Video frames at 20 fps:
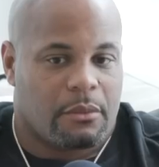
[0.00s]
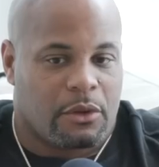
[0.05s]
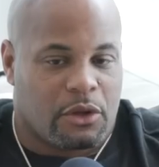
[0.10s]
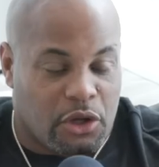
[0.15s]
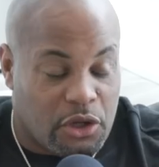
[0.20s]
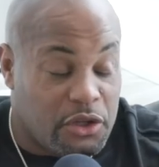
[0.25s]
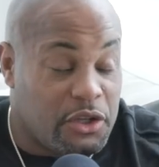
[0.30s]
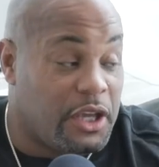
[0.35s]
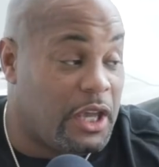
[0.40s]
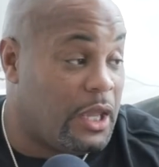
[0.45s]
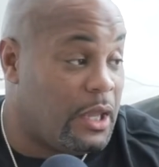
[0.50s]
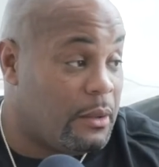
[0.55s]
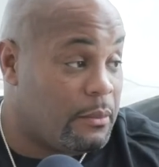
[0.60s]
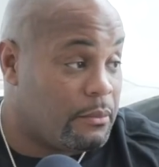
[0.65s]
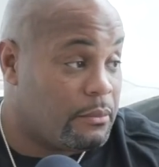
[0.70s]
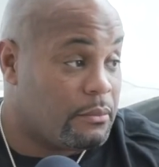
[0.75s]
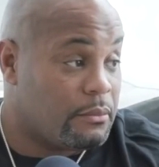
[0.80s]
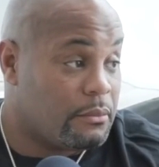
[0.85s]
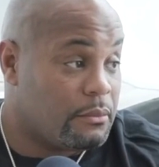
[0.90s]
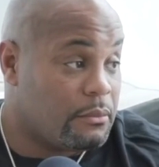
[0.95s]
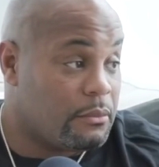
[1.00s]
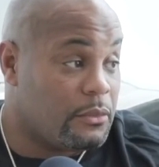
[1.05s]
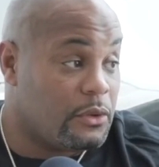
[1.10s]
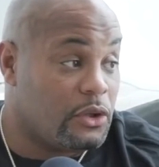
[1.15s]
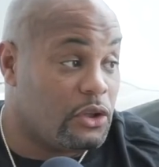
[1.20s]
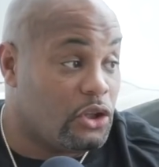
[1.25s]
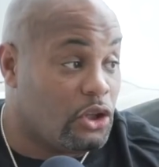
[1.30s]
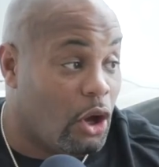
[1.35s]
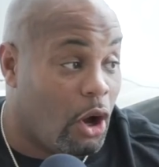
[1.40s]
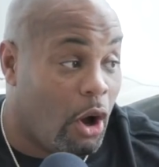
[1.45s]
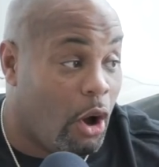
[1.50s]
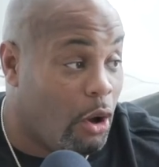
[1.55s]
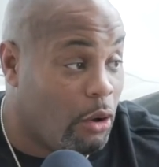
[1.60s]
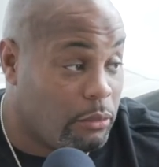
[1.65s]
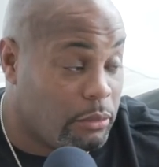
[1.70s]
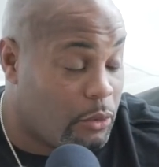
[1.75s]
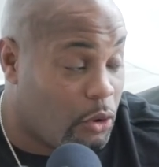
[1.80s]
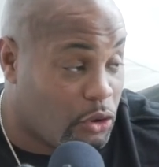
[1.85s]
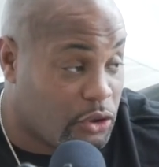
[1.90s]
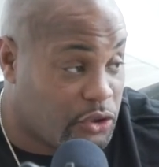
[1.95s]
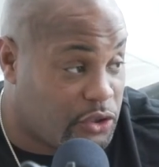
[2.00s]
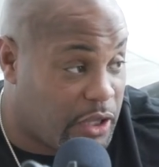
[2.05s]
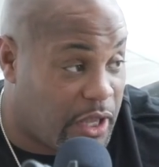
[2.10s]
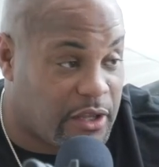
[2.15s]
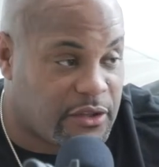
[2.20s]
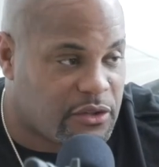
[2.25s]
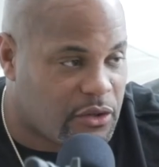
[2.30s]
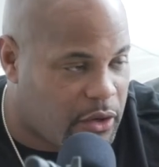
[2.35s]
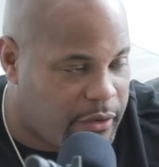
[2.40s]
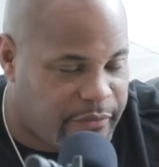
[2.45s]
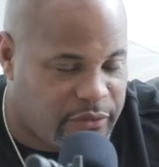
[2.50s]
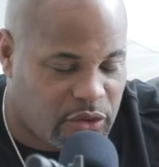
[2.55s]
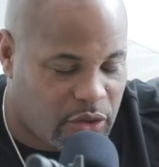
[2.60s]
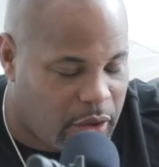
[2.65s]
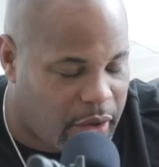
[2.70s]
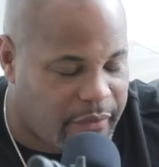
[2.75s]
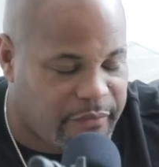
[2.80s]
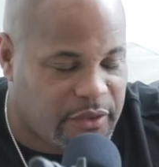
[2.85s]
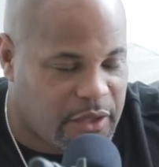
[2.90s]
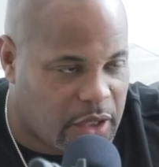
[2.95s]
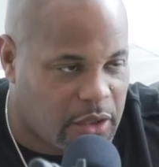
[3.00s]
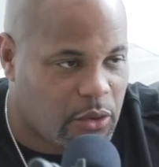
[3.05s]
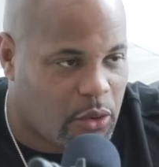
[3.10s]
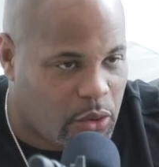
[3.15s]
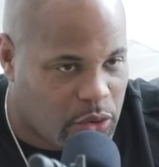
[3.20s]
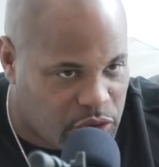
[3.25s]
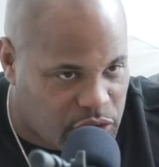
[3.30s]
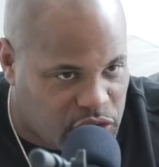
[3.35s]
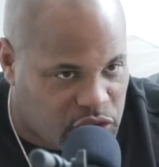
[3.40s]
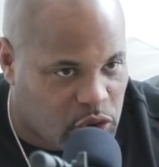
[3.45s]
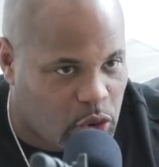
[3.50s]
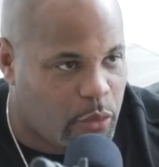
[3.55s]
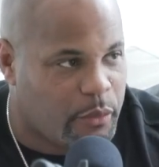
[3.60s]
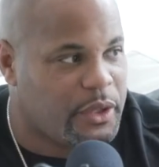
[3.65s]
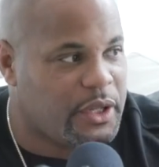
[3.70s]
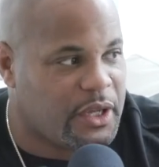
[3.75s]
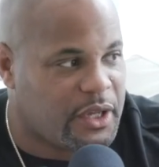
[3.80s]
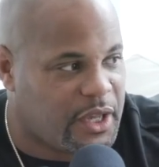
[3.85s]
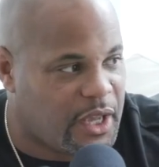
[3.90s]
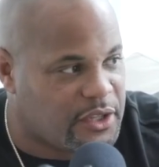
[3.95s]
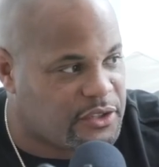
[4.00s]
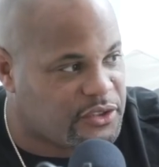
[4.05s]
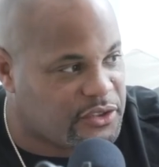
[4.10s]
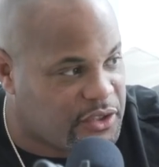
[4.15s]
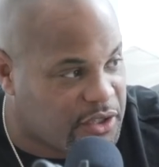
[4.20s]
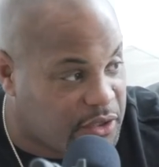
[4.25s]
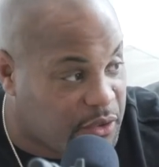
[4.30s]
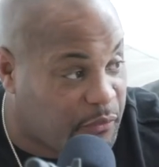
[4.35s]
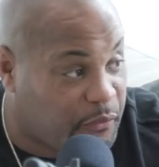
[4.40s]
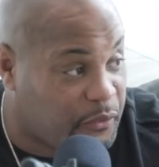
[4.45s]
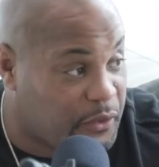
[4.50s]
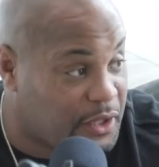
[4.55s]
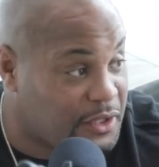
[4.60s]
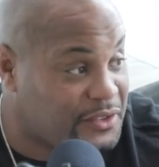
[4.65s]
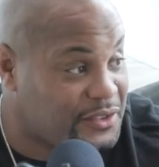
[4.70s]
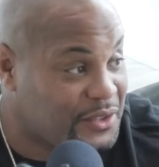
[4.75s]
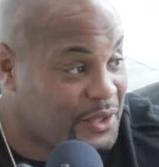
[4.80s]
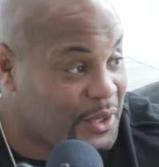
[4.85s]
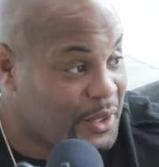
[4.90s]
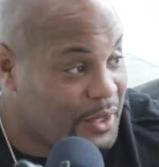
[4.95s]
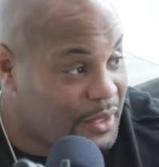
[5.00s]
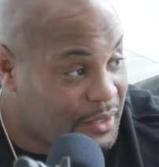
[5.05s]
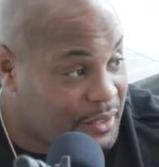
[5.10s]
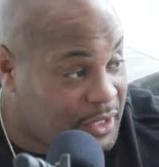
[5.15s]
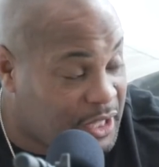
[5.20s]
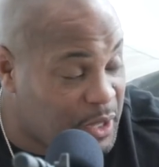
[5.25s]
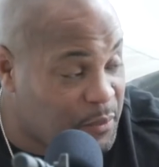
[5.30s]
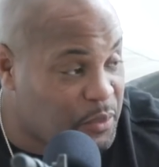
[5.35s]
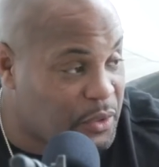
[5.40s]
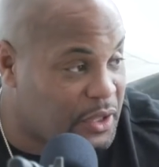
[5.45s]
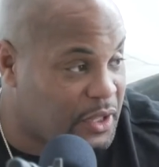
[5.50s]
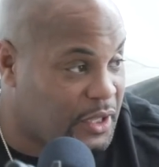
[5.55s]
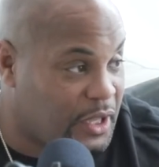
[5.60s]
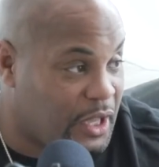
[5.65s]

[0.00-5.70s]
Good game. Yeah. Y'all as y'all have done on so many occasions, the defense keeping the